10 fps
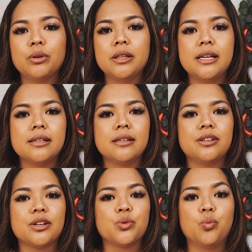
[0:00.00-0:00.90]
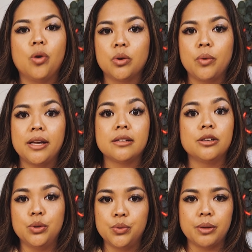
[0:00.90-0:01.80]
really isn't just one way to
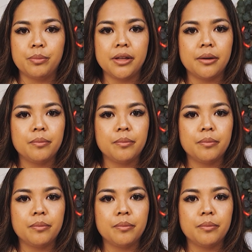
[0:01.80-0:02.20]
do something.